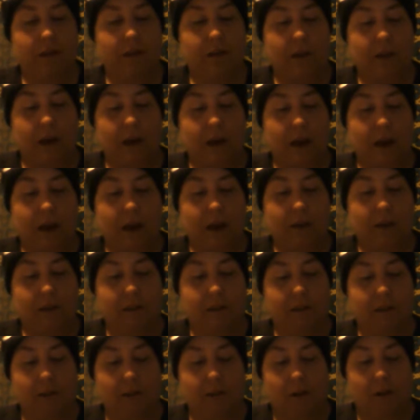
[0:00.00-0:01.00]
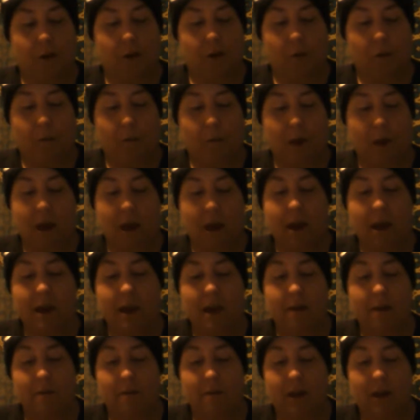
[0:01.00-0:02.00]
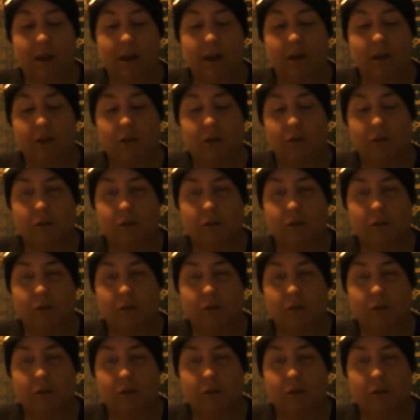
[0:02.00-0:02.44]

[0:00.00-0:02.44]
that, you know, my my